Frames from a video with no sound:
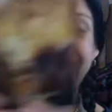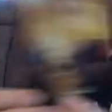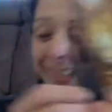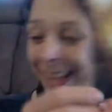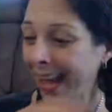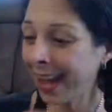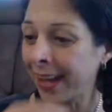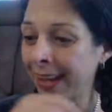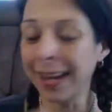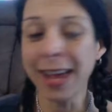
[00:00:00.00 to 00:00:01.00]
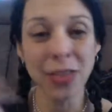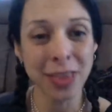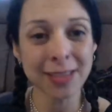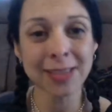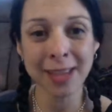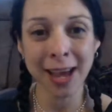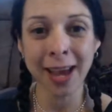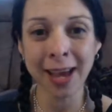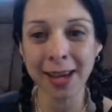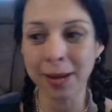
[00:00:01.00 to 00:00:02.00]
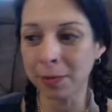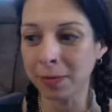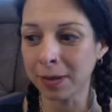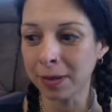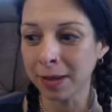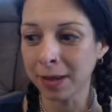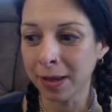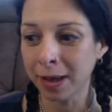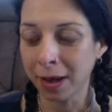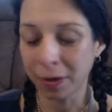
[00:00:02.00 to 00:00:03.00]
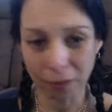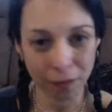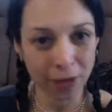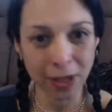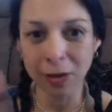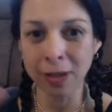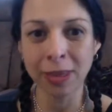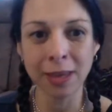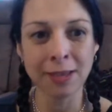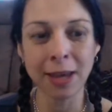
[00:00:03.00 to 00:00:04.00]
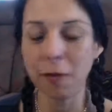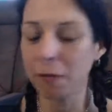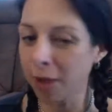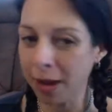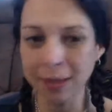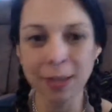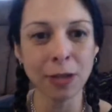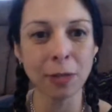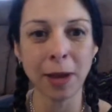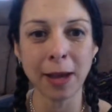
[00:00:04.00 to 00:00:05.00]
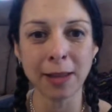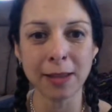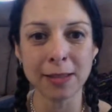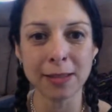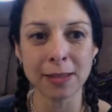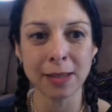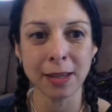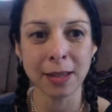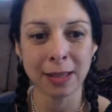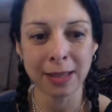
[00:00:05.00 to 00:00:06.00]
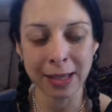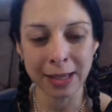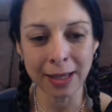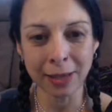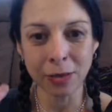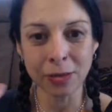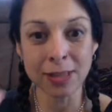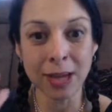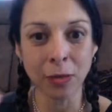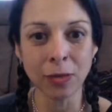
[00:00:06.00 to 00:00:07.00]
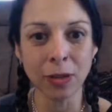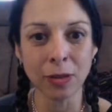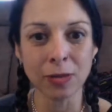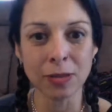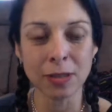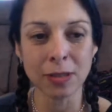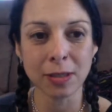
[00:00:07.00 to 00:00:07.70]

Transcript: yeah, this time of figuring things out, finding your balance, getting those downloads.